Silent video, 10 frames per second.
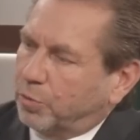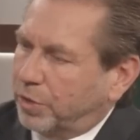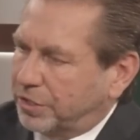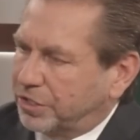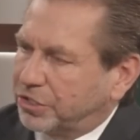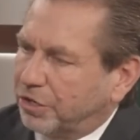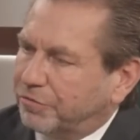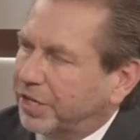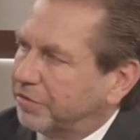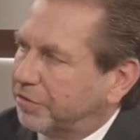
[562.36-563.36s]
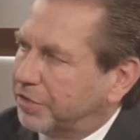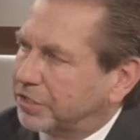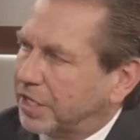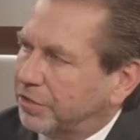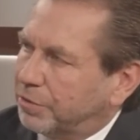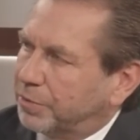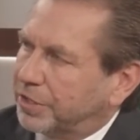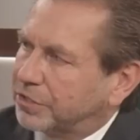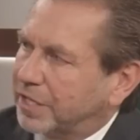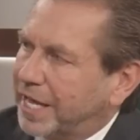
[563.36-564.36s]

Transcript: uh, what is the shelf life of this? How long will this